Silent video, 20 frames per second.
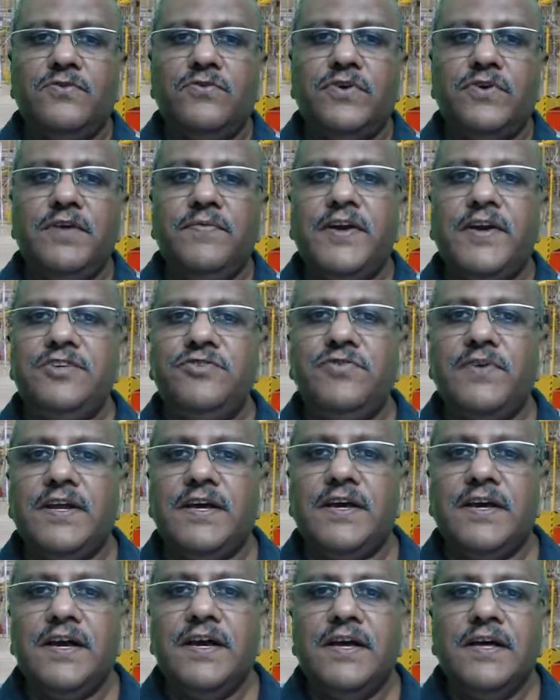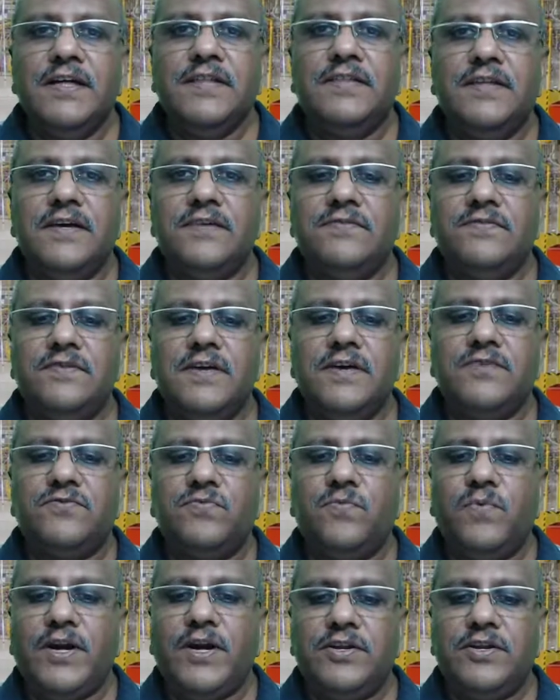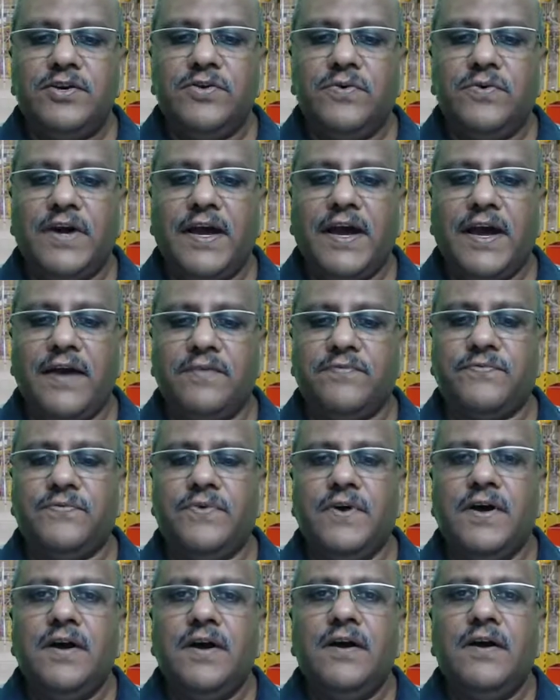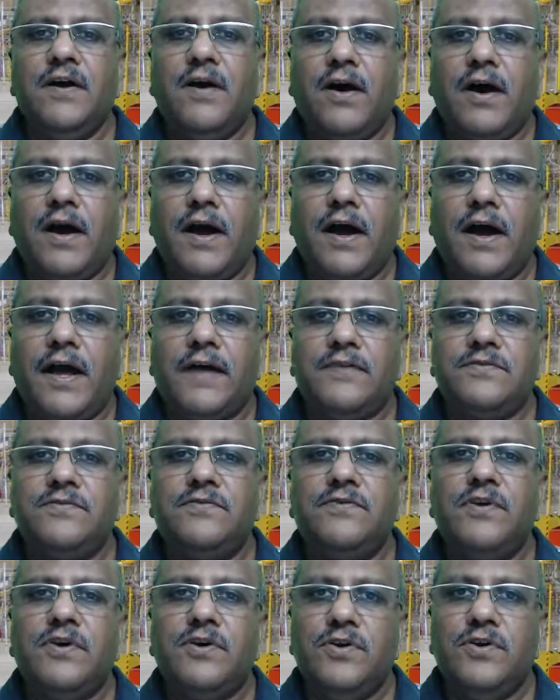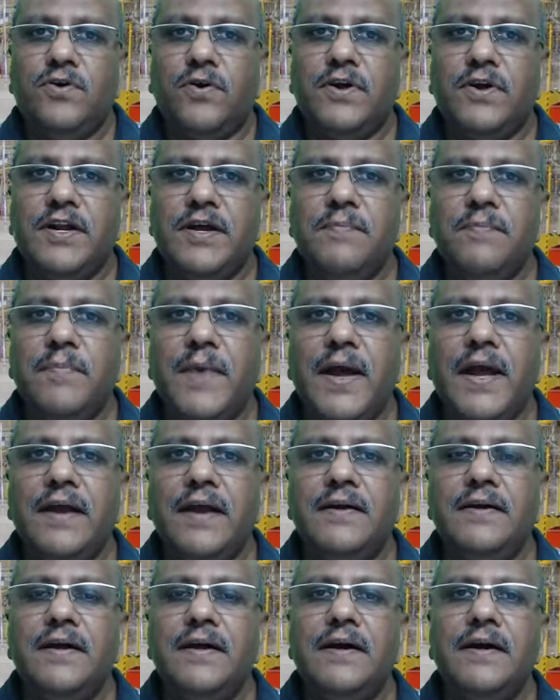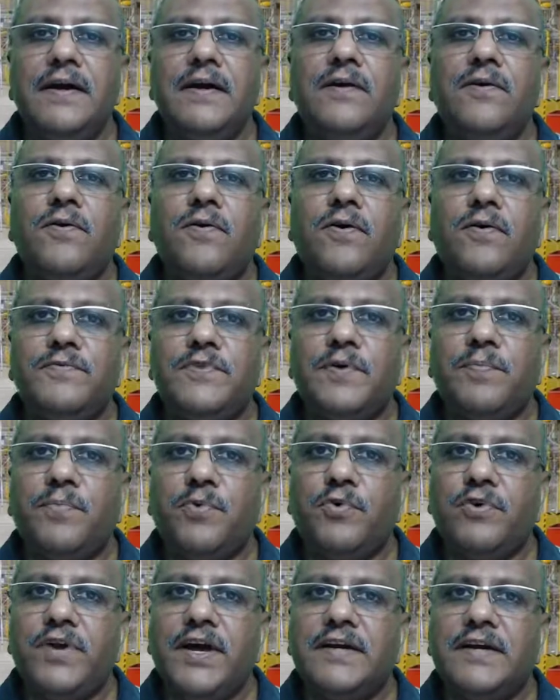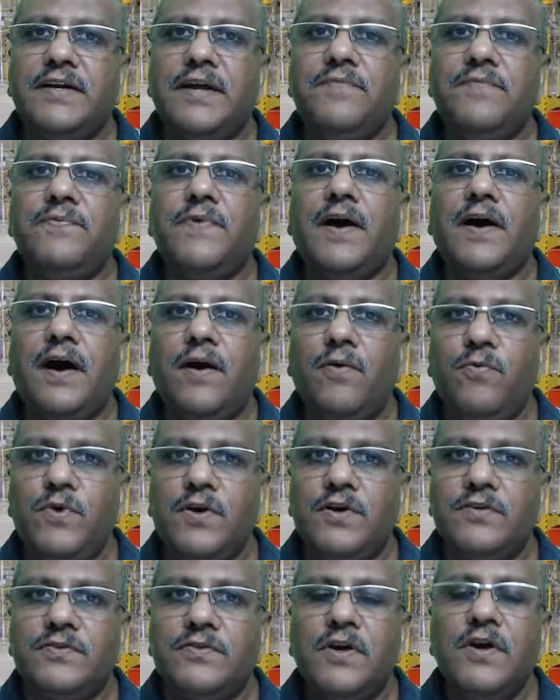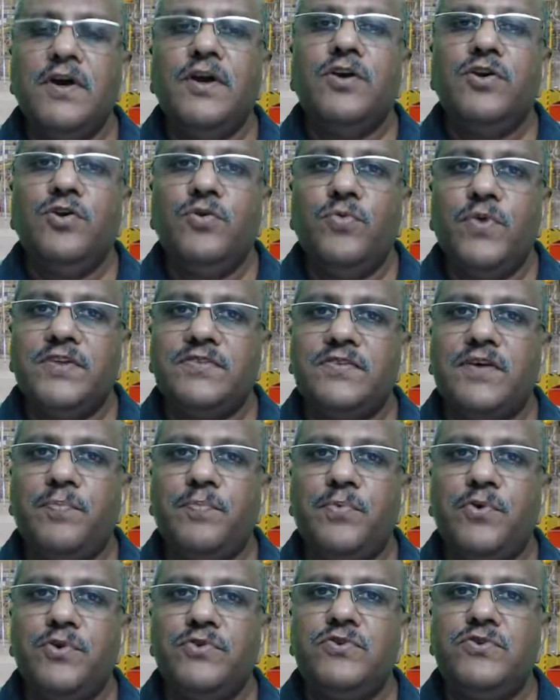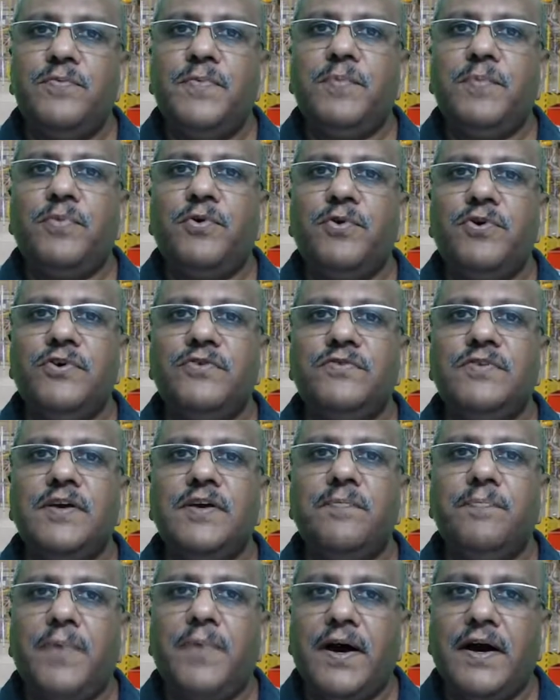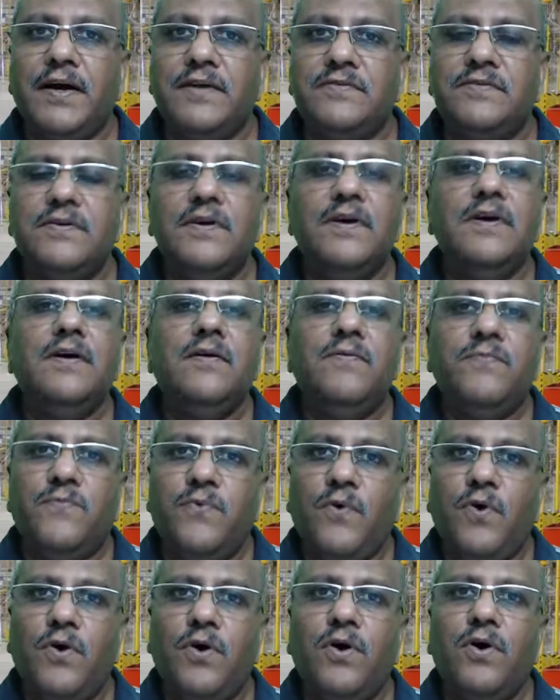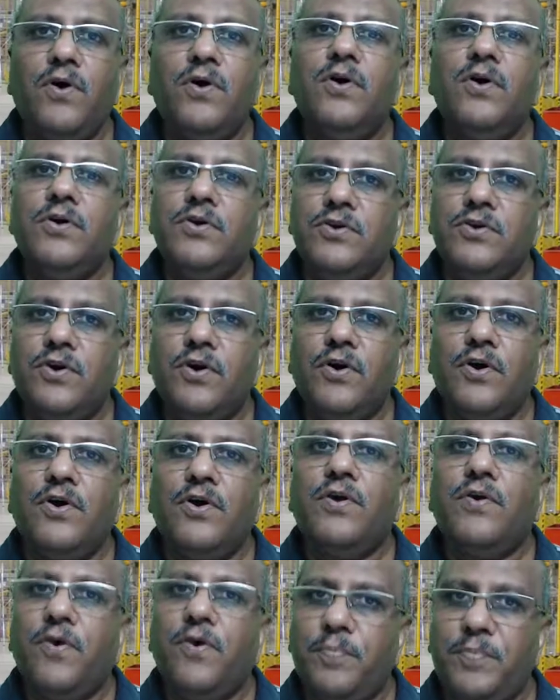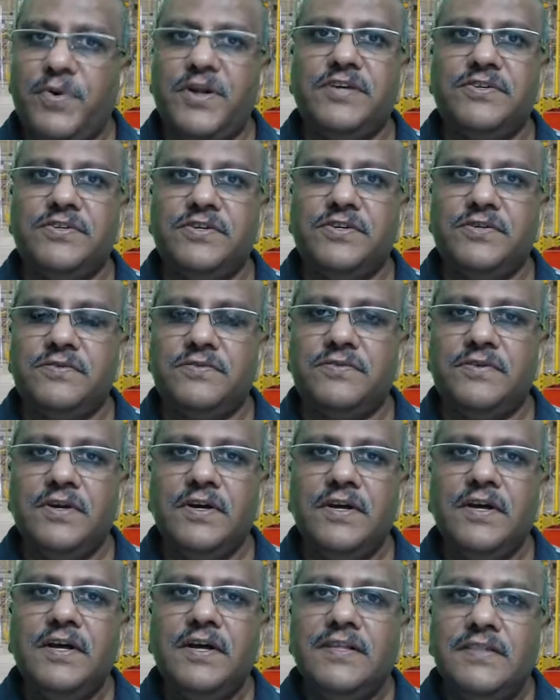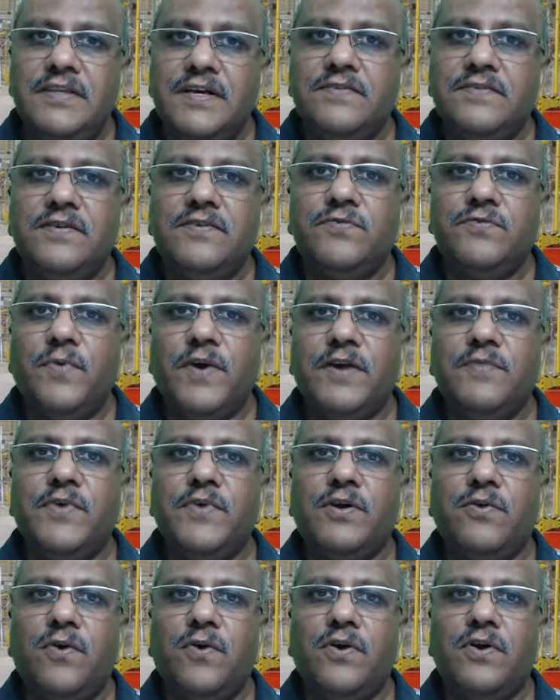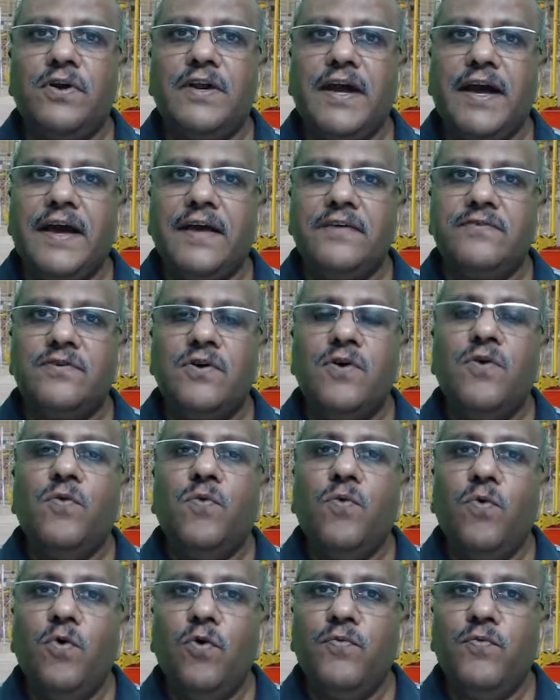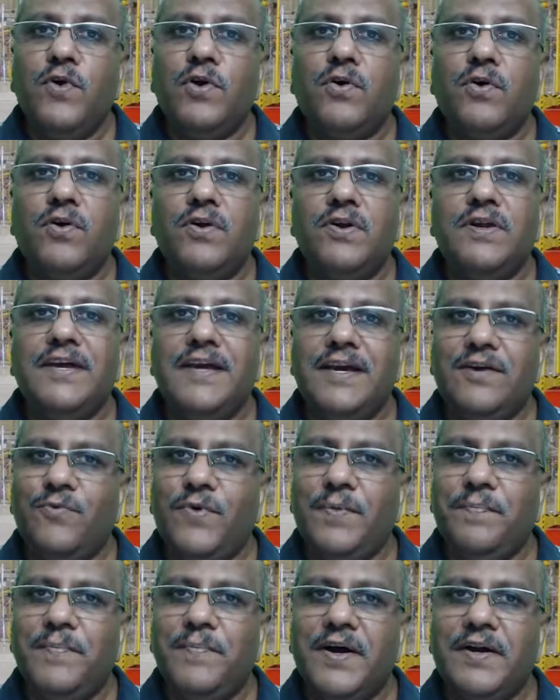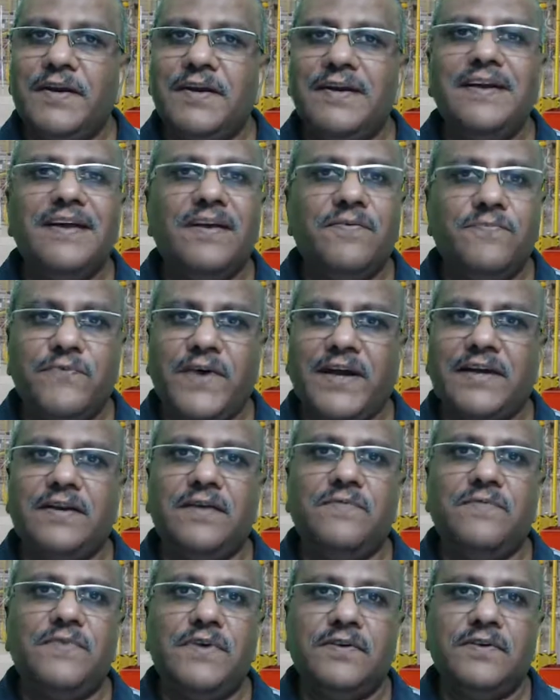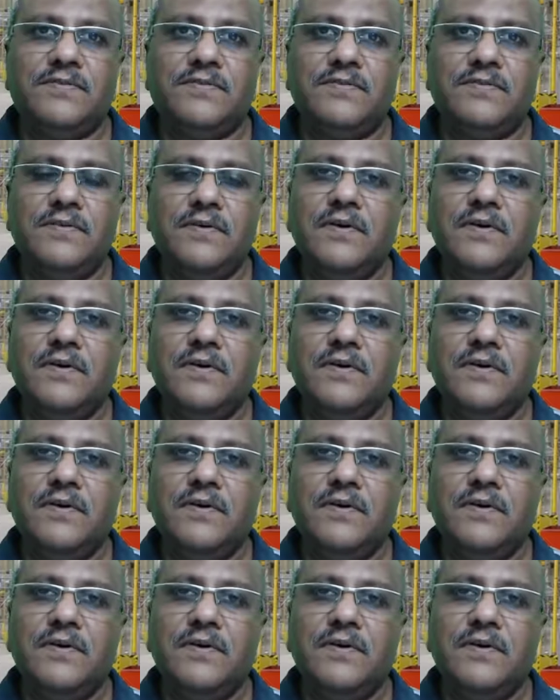eventually, this is what you have as your remainder of the productive hours you were supposed to be producing parts for your operations. This is what we call as overall equipment effectiveness.